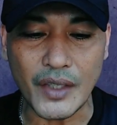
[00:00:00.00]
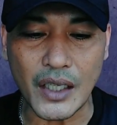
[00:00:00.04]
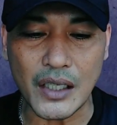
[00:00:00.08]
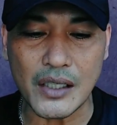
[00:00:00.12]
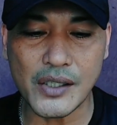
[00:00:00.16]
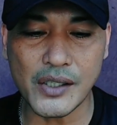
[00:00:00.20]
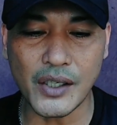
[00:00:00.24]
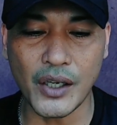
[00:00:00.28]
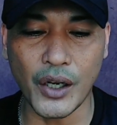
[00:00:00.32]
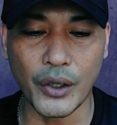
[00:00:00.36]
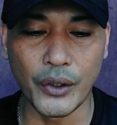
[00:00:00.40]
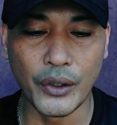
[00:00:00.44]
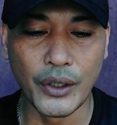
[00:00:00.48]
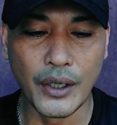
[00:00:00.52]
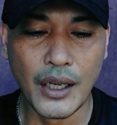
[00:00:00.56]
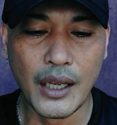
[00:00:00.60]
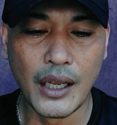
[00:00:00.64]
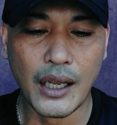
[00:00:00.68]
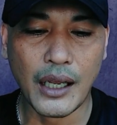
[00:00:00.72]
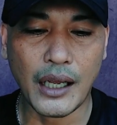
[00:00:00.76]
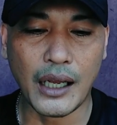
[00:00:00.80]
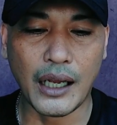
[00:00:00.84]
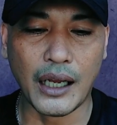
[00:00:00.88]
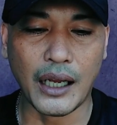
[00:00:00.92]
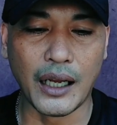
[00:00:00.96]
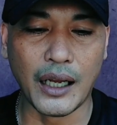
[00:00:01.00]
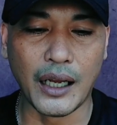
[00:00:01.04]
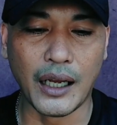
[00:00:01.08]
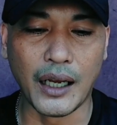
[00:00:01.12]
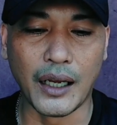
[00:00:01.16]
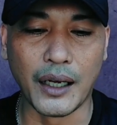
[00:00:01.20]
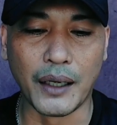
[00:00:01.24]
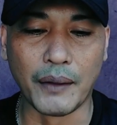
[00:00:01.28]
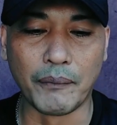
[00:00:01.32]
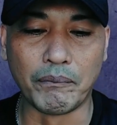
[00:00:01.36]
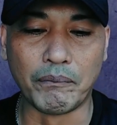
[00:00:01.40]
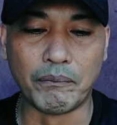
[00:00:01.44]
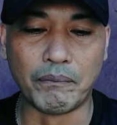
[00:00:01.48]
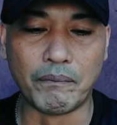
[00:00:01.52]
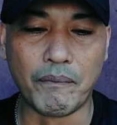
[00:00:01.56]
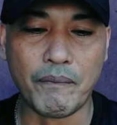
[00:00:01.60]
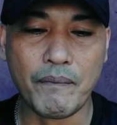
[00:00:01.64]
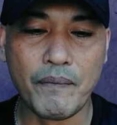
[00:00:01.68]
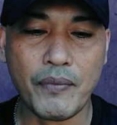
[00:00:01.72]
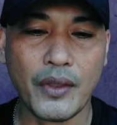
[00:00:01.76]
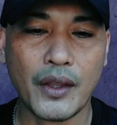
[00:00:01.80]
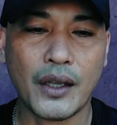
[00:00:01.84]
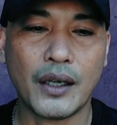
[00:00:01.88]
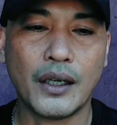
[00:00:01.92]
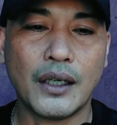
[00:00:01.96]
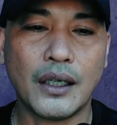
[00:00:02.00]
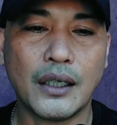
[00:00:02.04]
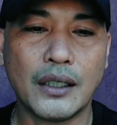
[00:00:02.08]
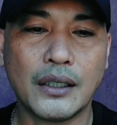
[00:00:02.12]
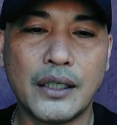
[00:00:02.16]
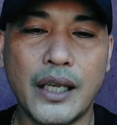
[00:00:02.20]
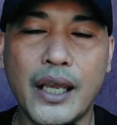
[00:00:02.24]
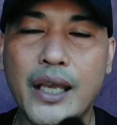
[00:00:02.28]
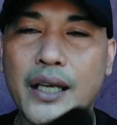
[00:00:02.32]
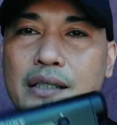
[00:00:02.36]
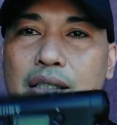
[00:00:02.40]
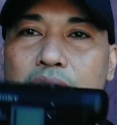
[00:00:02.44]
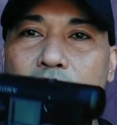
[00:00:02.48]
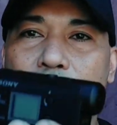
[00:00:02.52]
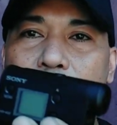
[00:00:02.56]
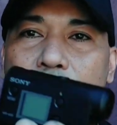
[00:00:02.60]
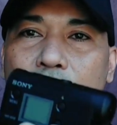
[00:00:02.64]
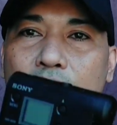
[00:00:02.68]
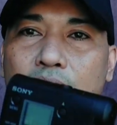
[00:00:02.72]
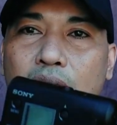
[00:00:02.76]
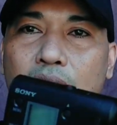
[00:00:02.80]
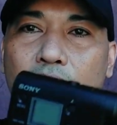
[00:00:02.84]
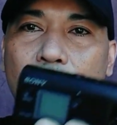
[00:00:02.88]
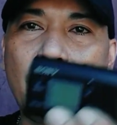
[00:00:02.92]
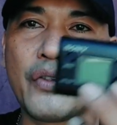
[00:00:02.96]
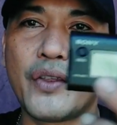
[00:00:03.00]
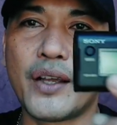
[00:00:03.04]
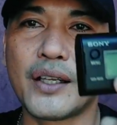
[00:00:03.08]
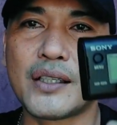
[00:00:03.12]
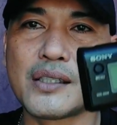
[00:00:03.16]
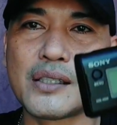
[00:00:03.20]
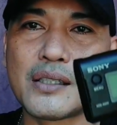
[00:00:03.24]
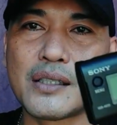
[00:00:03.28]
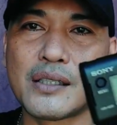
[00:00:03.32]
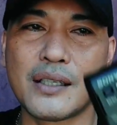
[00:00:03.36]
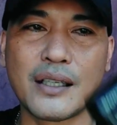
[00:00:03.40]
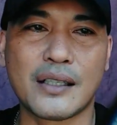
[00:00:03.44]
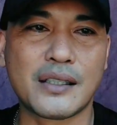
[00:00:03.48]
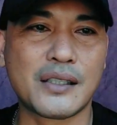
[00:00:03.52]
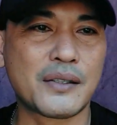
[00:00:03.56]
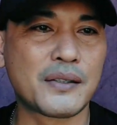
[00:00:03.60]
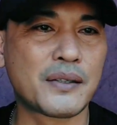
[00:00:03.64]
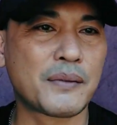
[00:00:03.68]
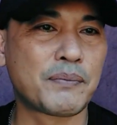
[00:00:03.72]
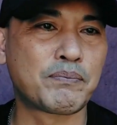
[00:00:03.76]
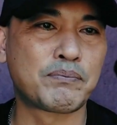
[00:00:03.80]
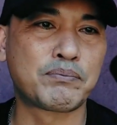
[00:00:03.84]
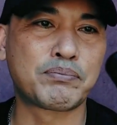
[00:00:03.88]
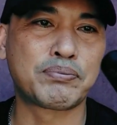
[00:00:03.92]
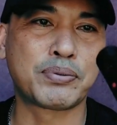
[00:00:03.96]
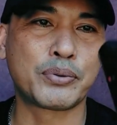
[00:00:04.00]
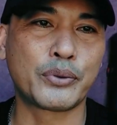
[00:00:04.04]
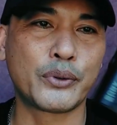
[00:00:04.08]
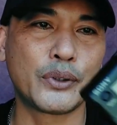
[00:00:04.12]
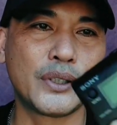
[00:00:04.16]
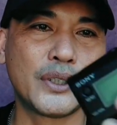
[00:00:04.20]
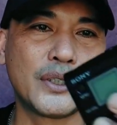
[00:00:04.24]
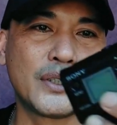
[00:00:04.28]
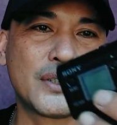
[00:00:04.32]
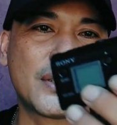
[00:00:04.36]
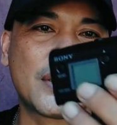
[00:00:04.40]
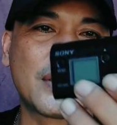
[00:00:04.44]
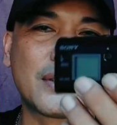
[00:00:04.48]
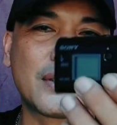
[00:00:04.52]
So yeah, so there you go. That's pretty